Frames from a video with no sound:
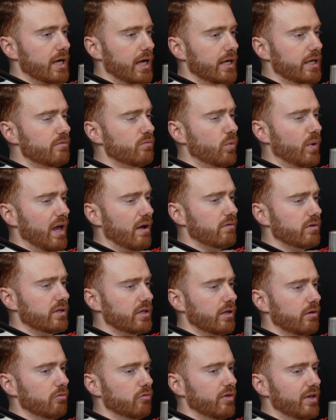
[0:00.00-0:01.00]
and even with Everton
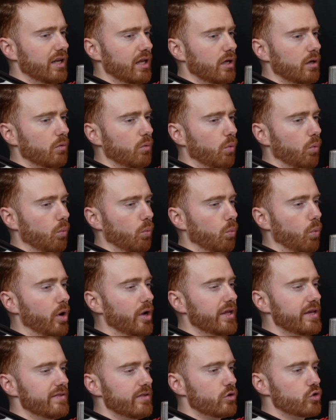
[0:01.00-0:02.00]
and Villa,
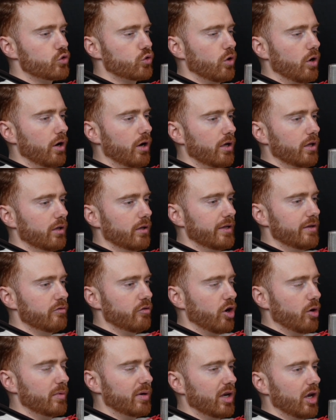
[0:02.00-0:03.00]
what is a trial
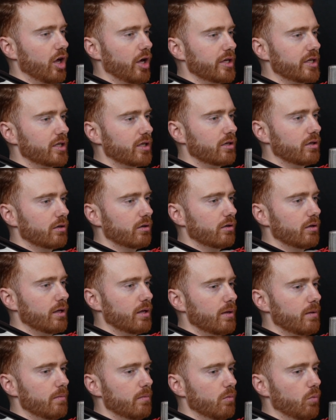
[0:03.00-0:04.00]
environment like
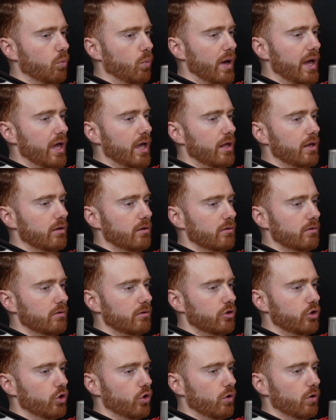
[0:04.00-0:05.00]
when
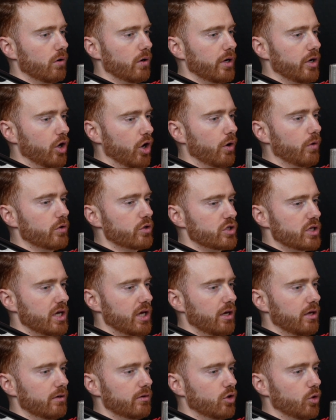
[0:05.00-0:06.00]
you're an Irish
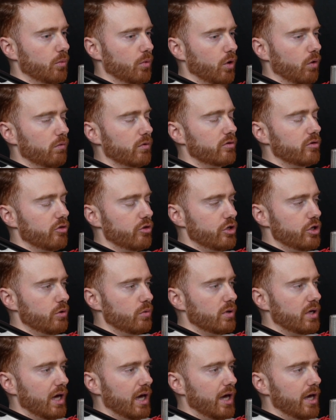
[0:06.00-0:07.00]
kid coming over to the
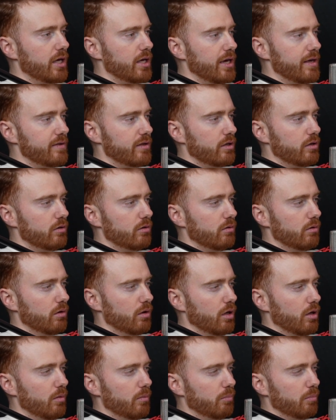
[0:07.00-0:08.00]
UK? Is it
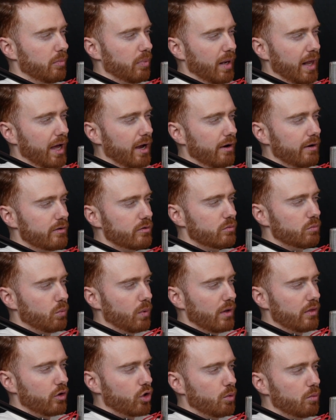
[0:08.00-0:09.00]
players
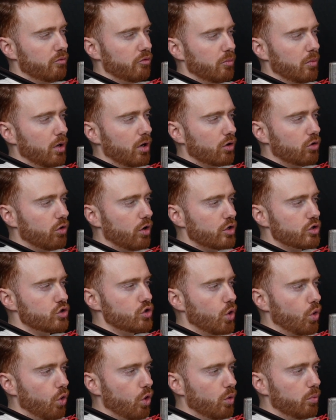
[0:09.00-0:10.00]
where they're coming from all across
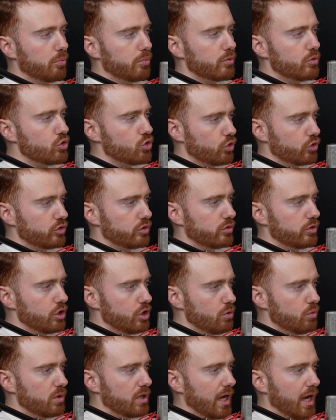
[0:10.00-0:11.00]
Europe, just
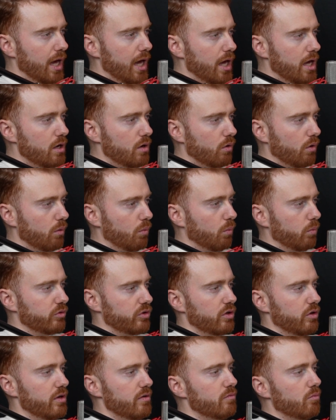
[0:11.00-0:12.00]
the UK, or do
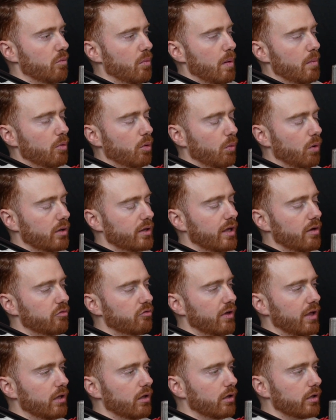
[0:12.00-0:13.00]
you even remember what that
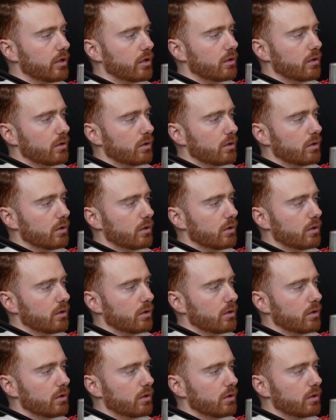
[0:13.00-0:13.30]
felt like?